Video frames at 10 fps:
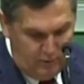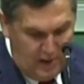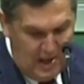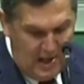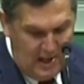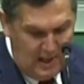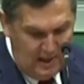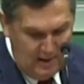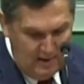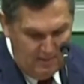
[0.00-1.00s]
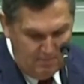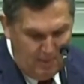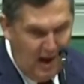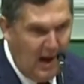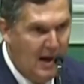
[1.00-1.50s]
day
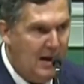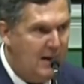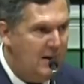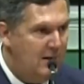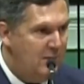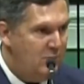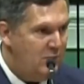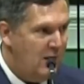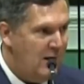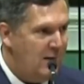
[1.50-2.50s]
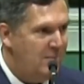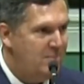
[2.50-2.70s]
by day.